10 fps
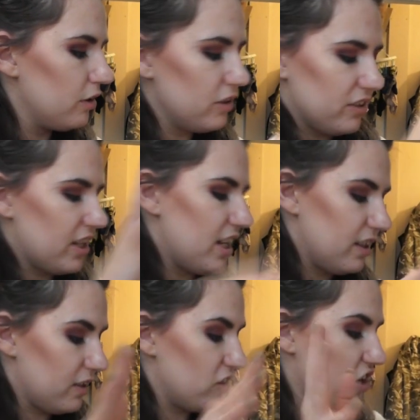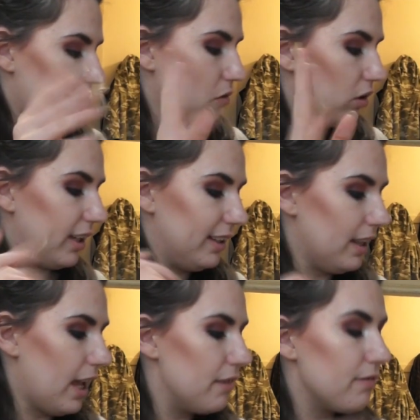Just in general in
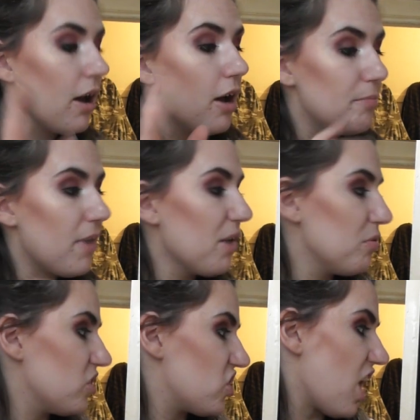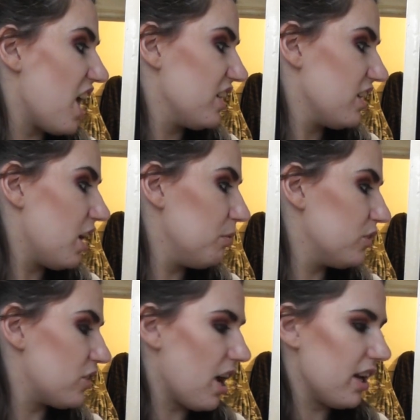life. But I will try. I will
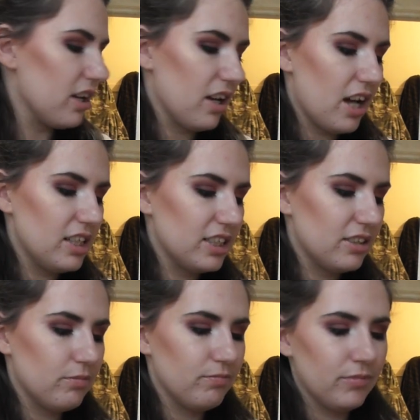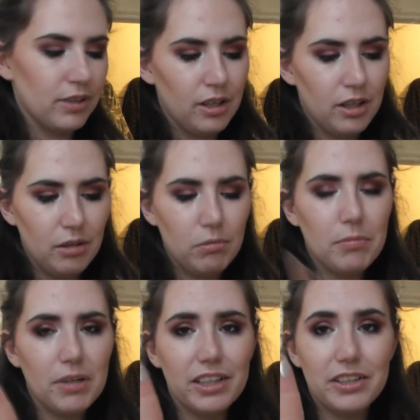try. What
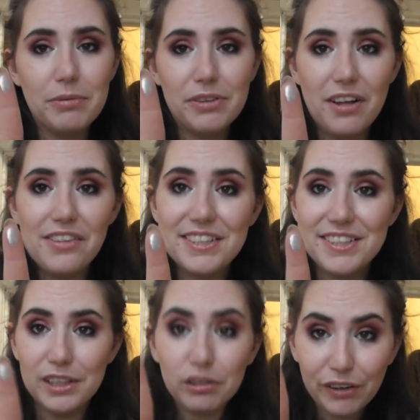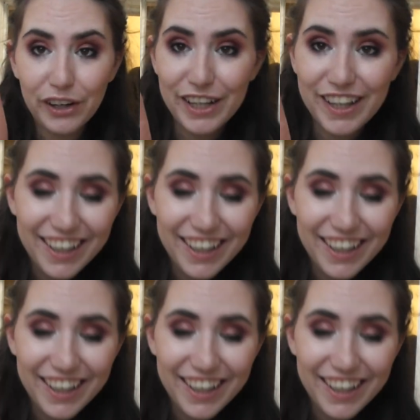am I going to do with all this silver?